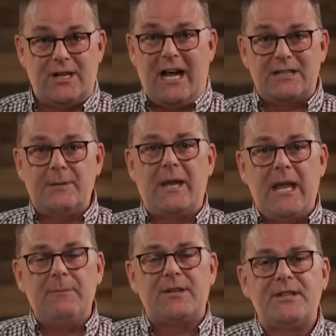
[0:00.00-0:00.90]
It actually
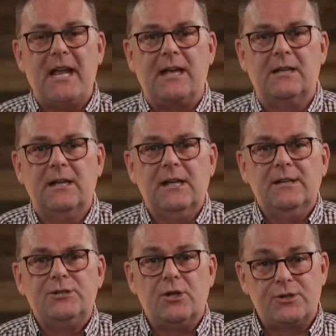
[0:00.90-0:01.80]
became the second
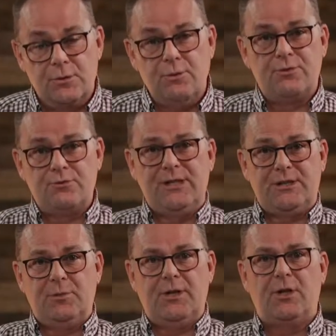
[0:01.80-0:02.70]
church that was
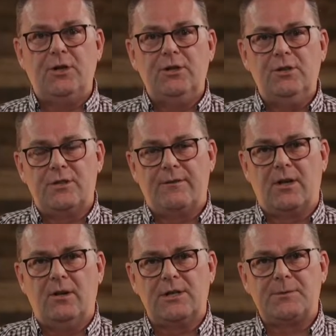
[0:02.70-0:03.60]
reached with the good news of
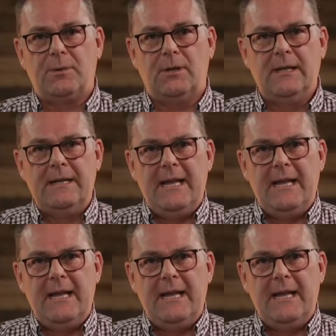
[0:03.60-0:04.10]
the gospel